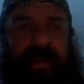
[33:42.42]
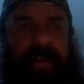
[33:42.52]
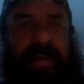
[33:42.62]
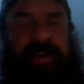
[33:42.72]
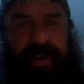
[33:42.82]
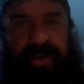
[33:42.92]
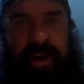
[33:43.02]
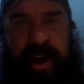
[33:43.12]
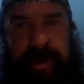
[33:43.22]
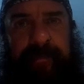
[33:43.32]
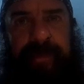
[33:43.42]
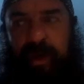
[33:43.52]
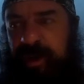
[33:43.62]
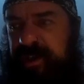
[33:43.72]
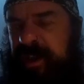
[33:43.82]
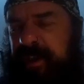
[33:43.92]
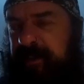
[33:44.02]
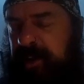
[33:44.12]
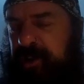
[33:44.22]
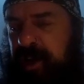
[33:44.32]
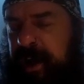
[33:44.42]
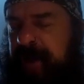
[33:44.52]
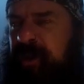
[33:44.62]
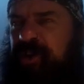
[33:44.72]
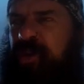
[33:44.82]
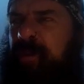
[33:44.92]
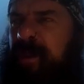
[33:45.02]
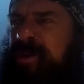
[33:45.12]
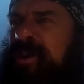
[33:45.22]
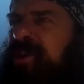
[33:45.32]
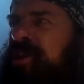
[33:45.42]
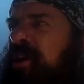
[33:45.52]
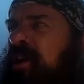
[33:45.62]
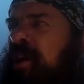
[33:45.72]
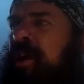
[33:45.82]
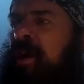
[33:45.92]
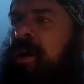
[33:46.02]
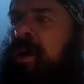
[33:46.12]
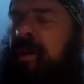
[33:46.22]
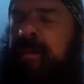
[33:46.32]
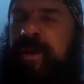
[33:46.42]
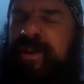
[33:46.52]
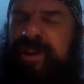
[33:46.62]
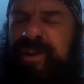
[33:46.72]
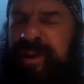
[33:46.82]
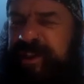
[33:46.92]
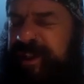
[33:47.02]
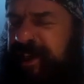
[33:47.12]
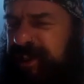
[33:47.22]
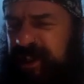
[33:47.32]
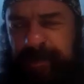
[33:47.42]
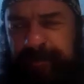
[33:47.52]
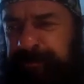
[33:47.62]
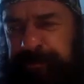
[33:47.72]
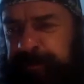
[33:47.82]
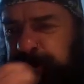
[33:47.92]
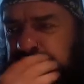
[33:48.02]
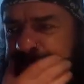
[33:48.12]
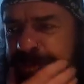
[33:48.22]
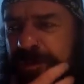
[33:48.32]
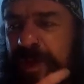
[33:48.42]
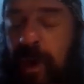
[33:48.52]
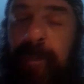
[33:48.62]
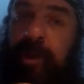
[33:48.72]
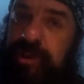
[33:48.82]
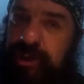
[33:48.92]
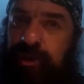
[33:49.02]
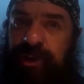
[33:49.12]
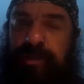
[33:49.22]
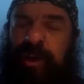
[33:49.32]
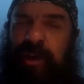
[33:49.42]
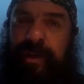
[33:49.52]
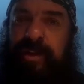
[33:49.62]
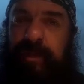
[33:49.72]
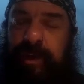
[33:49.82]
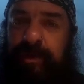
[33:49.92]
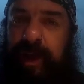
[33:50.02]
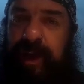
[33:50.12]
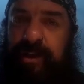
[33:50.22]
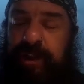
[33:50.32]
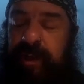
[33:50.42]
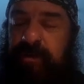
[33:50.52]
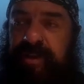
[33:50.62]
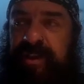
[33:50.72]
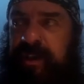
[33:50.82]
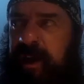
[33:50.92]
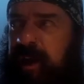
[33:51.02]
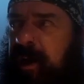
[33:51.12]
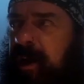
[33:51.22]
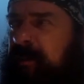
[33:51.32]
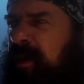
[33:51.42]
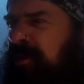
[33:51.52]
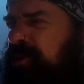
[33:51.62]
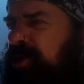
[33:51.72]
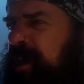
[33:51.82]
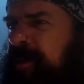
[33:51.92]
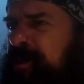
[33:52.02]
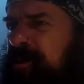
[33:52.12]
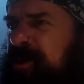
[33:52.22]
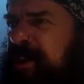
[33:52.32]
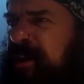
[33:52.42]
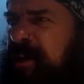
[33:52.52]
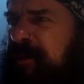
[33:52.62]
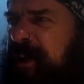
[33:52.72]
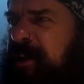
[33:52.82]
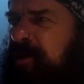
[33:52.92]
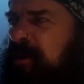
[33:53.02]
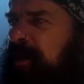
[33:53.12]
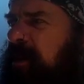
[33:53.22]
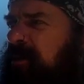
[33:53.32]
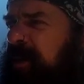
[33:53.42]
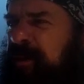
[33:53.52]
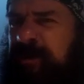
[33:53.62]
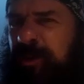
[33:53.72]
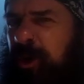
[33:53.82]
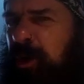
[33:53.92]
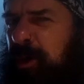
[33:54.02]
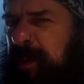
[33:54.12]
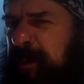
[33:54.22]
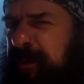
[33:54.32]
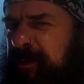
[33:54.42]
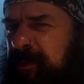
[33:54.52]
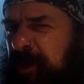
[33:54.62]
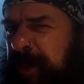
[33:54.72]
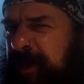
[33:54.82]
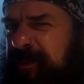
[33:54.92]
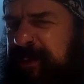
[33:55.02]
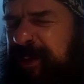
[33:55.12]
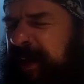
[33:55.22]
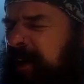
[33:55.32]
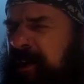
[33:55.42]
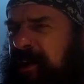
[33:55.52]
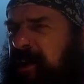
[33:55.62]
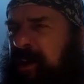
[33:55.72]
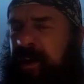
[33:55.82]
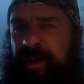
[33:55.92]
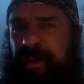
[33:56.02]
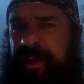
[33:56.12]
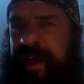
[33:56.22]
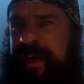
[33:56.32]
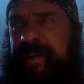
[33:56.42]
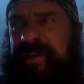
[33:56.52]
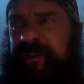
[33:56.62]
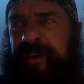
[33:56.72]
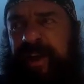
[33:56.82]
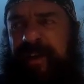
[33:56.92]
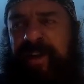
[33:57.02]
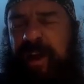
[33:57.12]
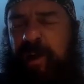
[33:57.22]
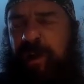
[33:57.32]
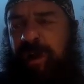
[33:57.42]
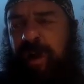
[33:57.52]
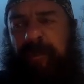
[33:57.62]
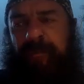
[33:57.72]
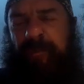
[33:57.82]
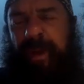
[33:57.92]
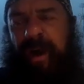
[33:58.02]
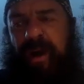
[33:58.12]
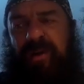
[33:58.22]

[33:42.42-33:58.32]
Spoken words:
Give it a try. Honestly, give it a try. I'm not sure postage to the States. Oh, the postage costs were quite reasonable as well, actually. It was, I'm not sure how much it was, actually. I think it was about maybe £4.50 UK, something like that. But